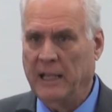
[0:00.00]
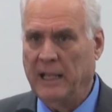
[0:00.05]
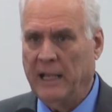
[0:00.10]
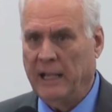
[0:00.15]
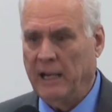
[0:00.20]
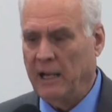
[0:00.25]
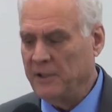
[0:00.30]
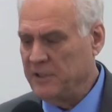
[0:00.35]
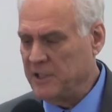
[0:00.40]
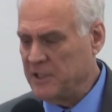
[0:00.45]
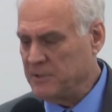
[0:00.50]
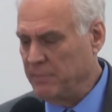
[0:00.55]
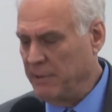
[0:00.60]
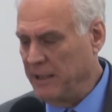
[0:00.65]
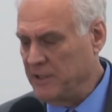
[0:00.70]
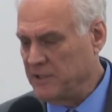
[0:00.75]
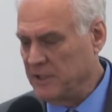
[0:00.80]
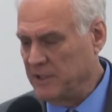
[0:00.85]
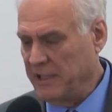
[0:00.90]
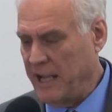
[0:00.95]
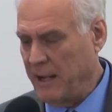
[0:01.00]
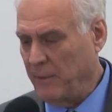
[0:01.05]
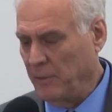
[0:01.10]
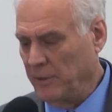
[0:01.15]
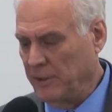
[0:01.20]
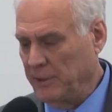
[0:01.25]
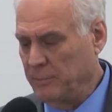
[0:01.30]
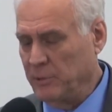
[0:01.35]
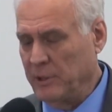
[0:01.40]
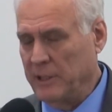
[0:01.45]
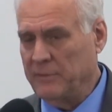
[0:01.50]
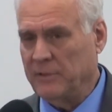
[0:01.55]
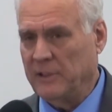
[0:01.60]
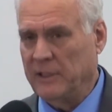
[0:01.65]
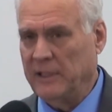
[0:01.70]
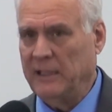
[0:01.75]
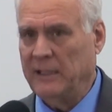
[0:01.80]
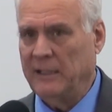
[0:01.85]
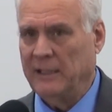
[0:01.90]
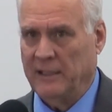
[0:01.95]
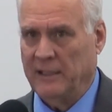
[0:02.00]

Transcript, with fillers: And I'll just mention that really briefly.